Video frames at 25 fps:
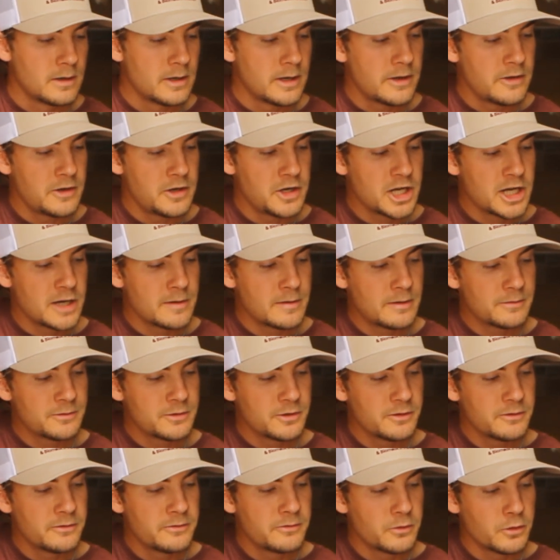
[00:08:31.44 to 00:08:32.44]
then you come up
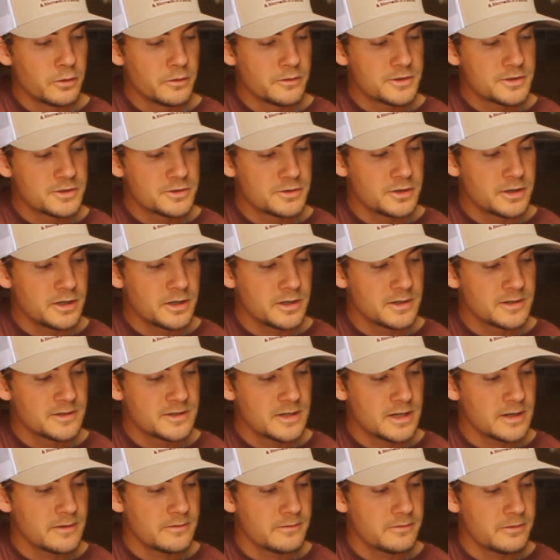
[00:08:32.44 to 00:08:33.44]
to the 4th string,
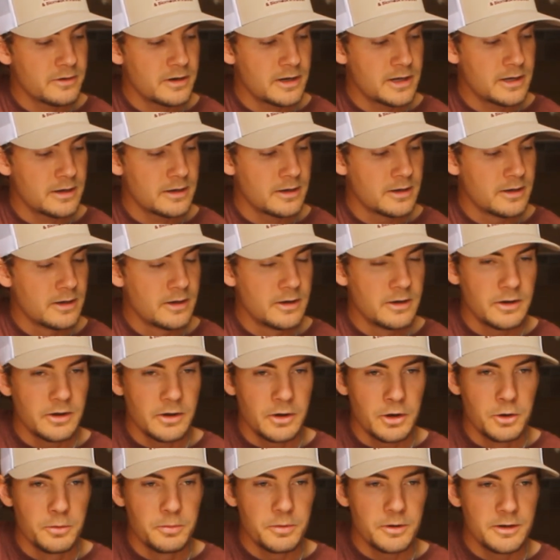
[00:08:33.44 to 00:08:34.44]
2nd fret,
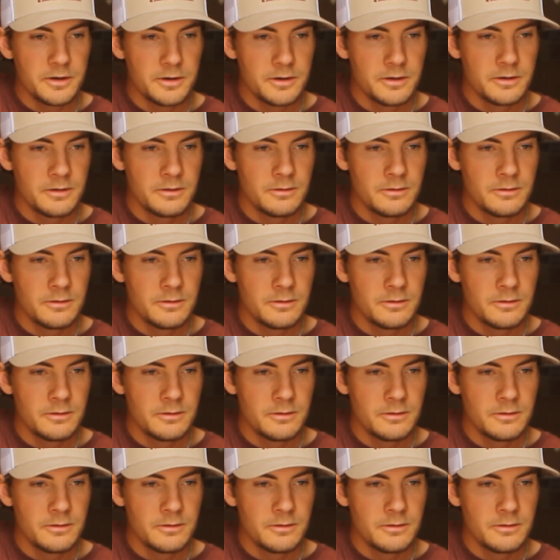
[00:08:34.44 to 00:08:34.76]
open,